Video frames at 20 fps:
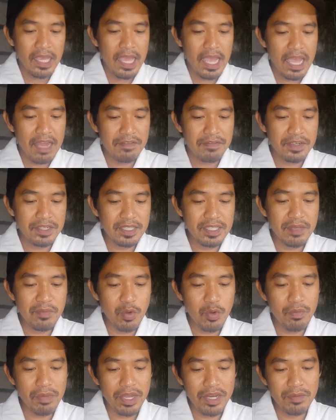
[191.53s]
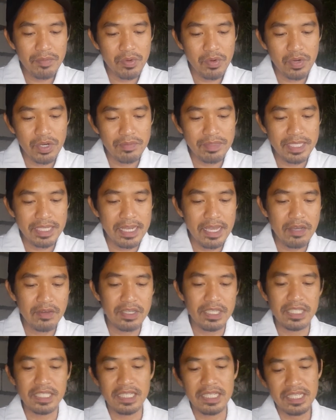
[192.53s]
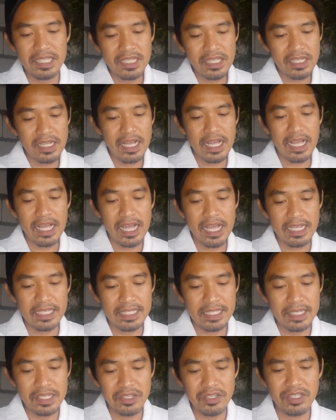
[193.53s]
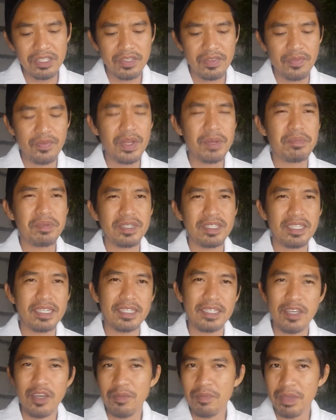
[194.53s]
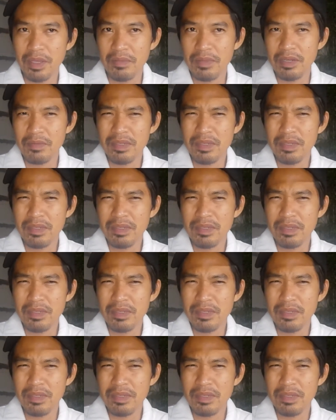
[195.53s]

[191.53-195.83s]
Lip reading: and first-time homebuyer programs allow as little as 3% down payment.